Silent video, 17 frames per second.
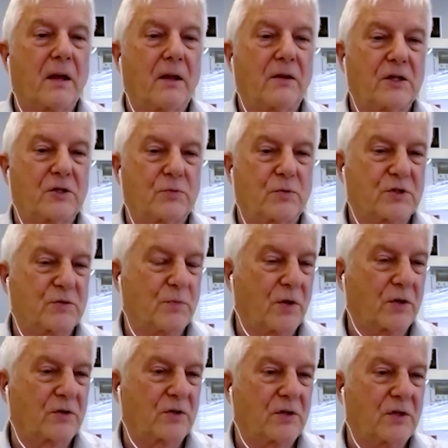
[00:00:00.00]
that's where
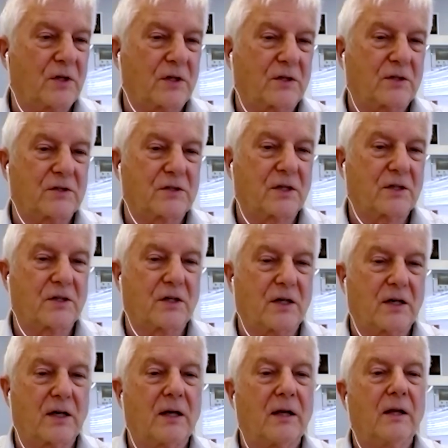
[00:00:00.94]
smoke detectors
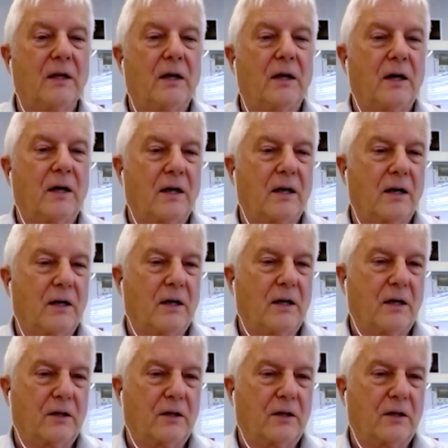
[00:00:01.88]
are